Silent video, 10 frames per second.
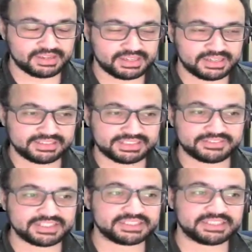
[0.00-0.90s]

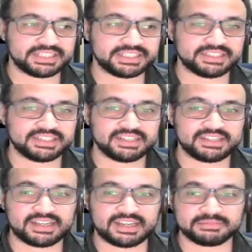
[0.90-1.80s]
definition here.
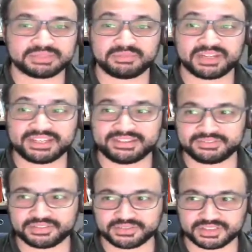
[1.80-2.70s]
Similarly, if you've
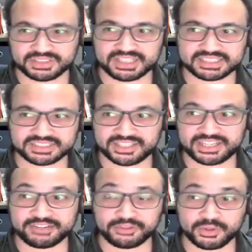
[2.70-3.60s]
got a sign out
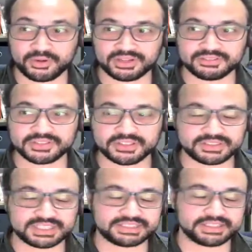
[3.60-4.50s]
URL for
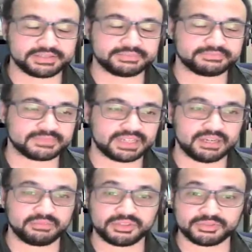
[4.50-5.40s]
Cognito,
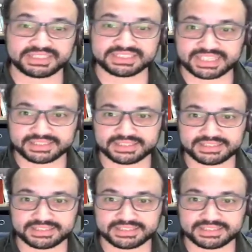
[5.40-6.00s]
you'll need to add that.